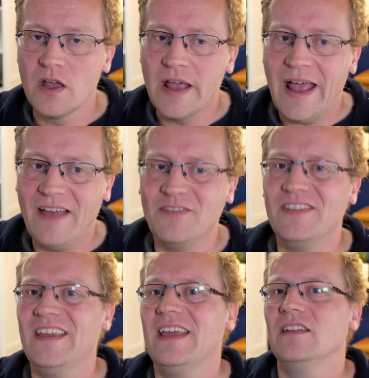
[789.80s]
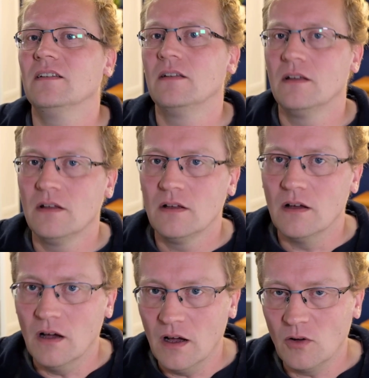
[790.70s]
And then
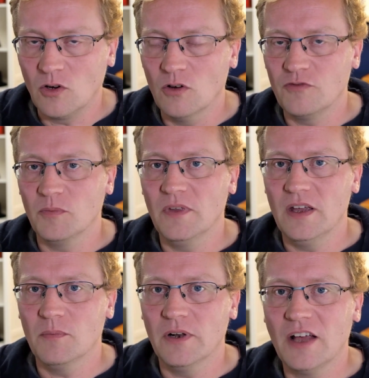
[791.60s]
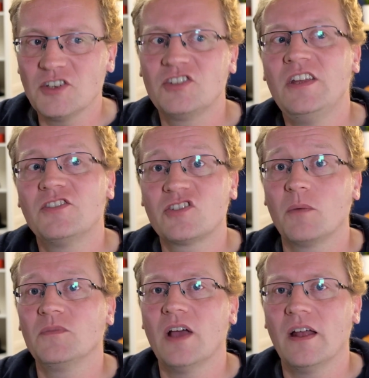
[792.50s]
I'll go from there. But I just need
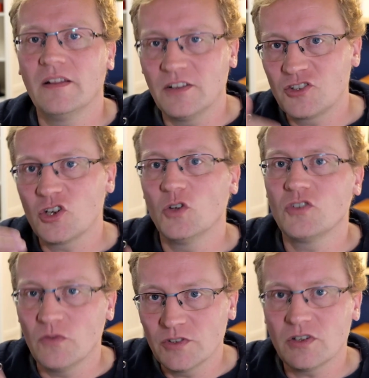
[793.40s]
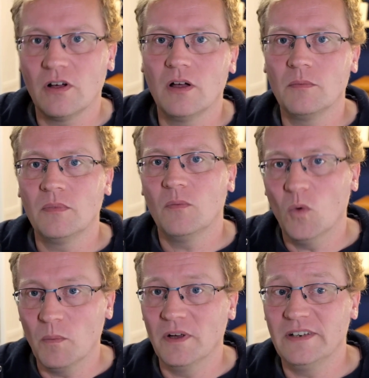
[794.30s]
some data that shows over time
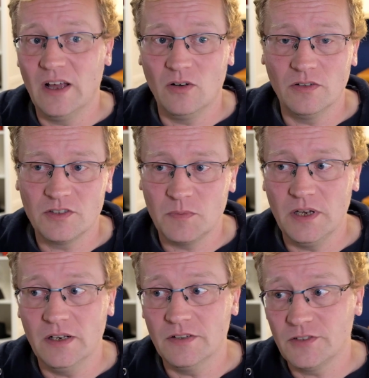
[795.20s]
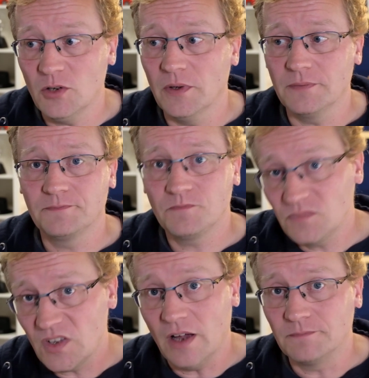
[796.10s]
what my download speed is doing. Yeah.